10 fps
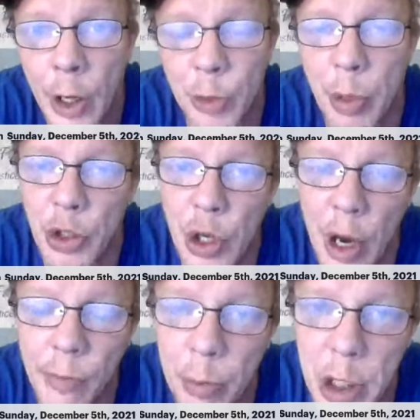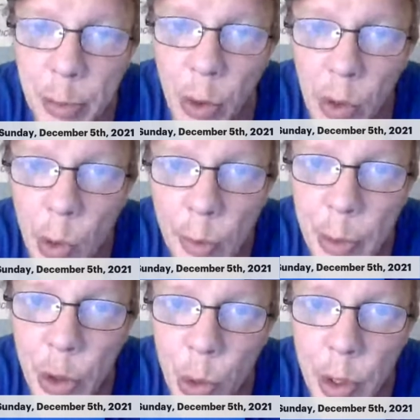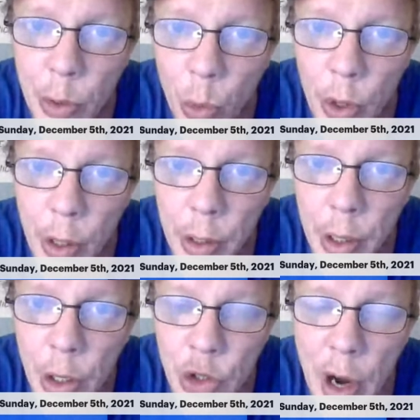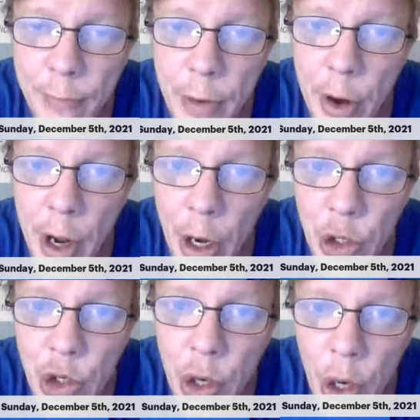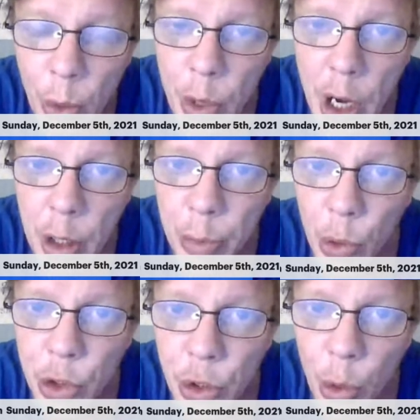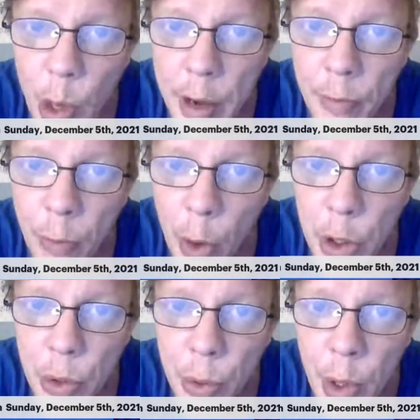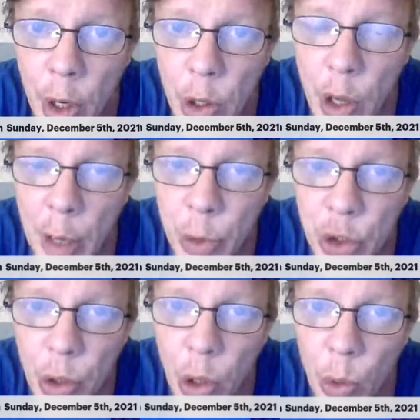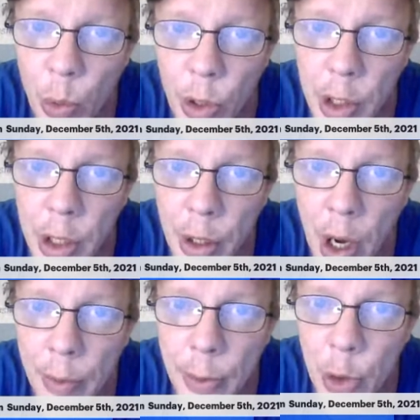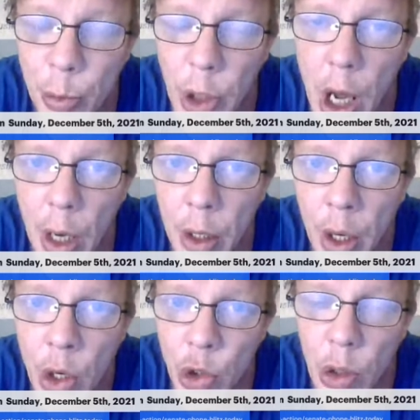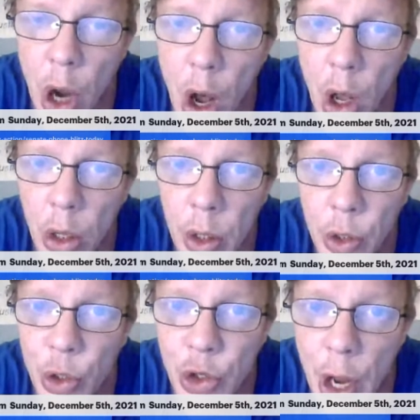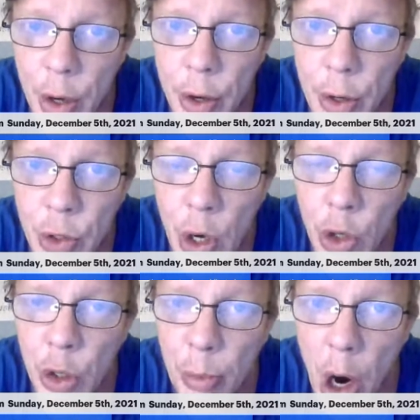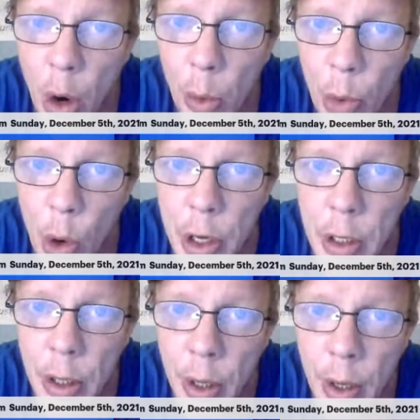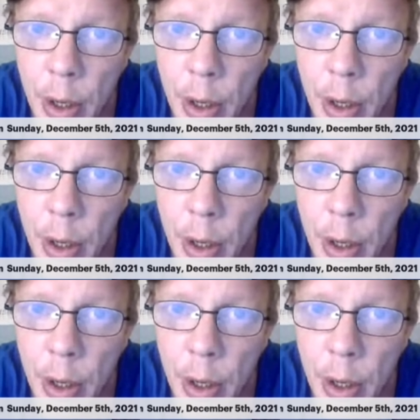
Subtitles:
It's pissing off the people who have been doing the work. It's not fair to us. We're not going to pull your weight for you. You got to put your own work in on this block. So call your senators tomorrow morning.